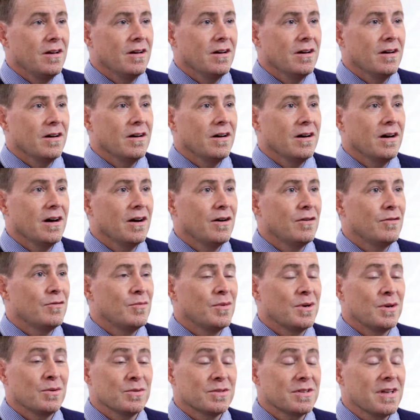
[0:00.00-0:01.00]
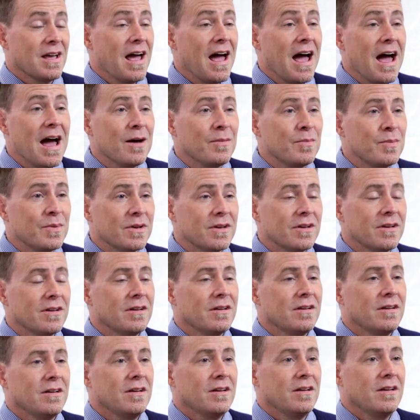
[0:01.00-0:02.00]
uh, how everybody was
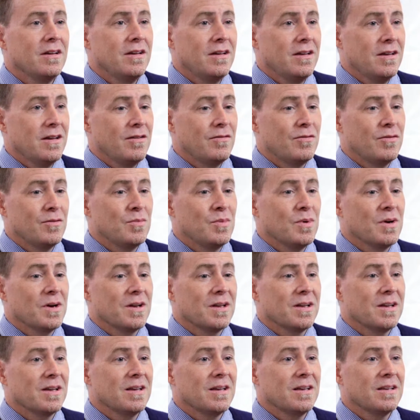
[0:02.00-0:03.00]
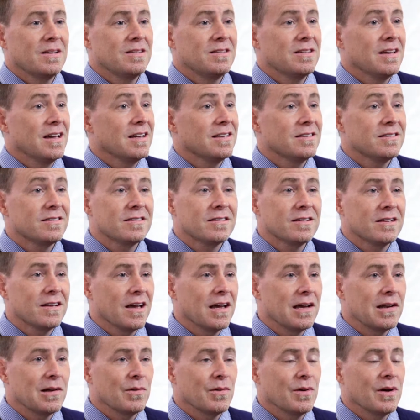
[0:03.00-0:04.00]
happy, everybody danced the
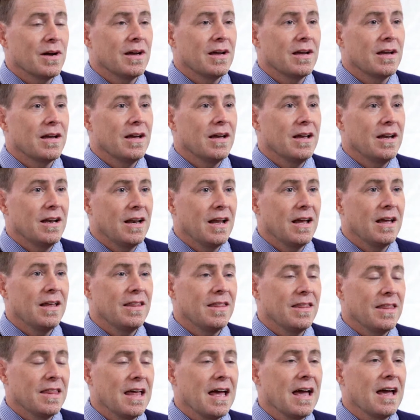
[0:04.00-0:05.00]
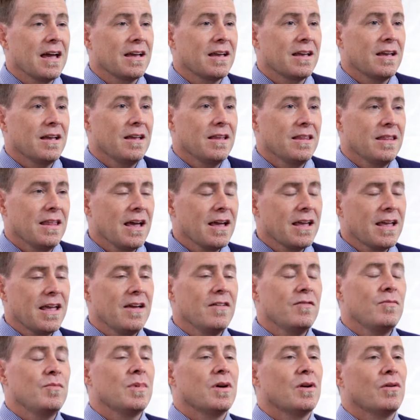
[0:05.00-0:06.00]
night away, and, and that that
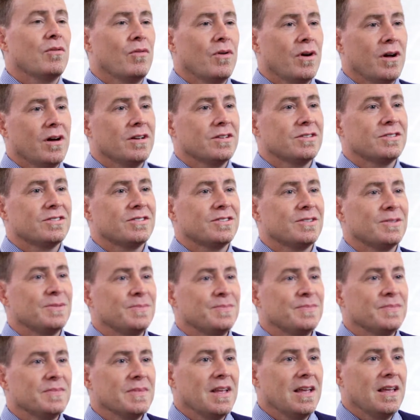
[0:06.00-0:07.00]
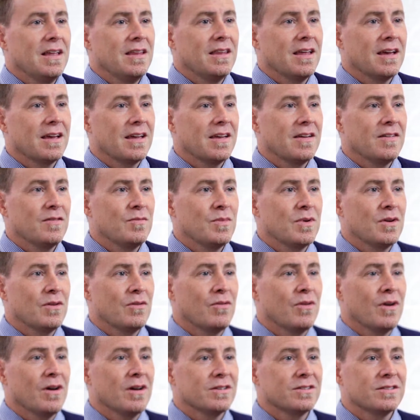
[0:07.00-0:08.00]
gave me a rush. That gave me a
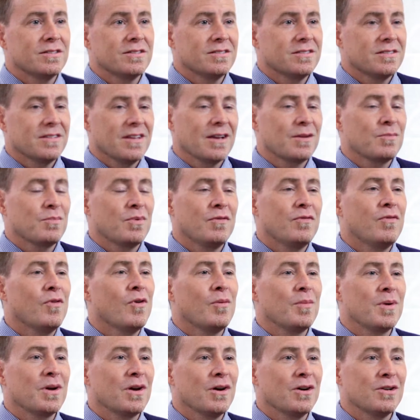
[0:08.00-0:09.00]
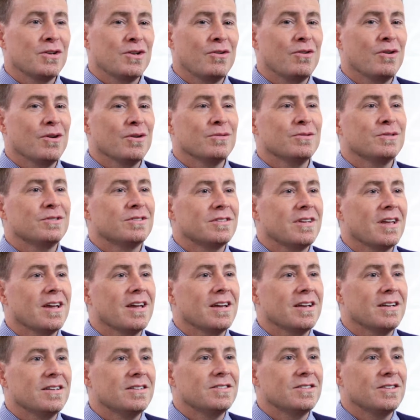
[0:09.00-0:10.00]
rush. It's like performing on your own
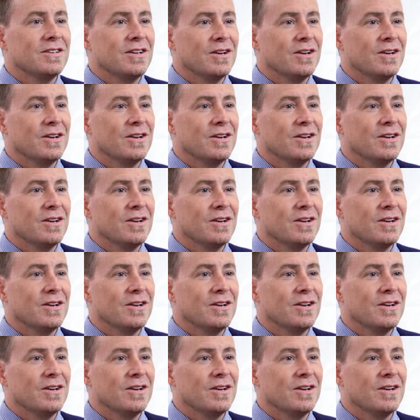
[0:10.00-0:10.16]
stage,